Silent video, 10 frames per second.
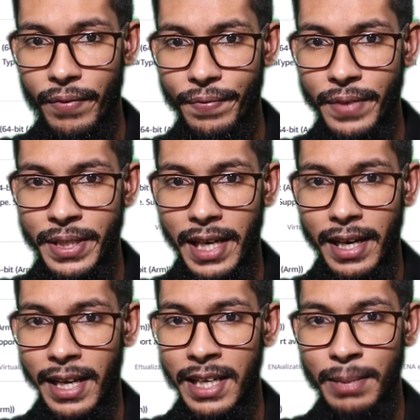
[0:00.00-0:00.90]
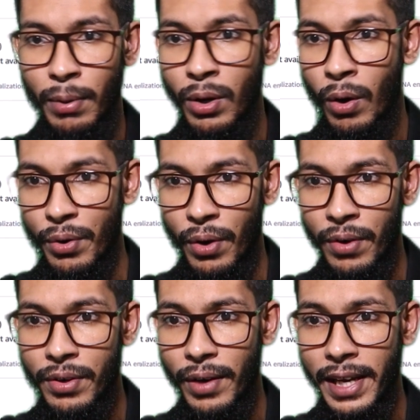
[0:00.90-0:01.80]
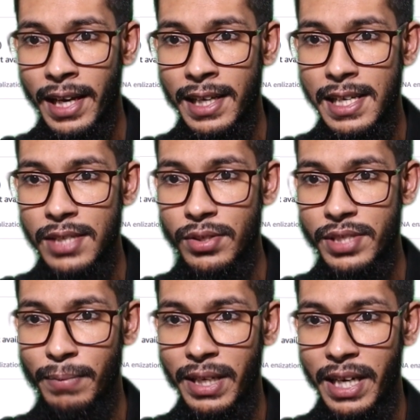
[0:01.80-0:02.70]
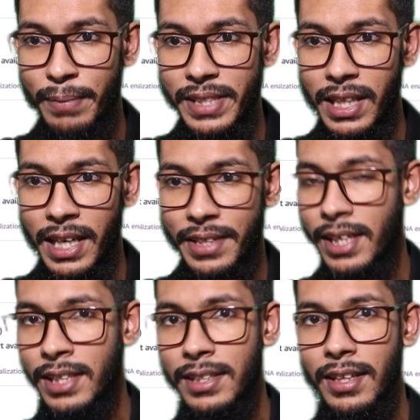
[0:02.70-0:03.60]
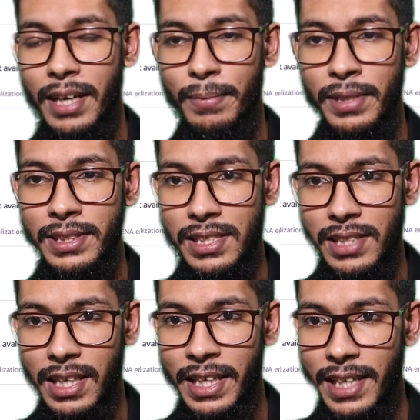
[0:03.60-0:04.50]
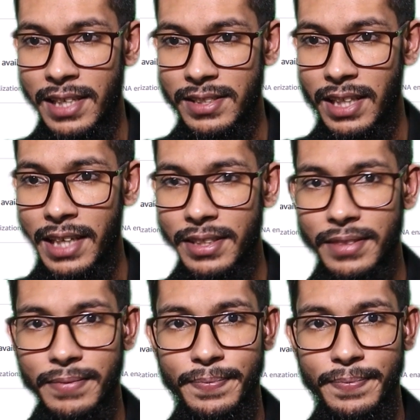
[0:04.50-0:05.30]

Free tier eligible or not. Okay. So simply let me select here. Let me just click here, select.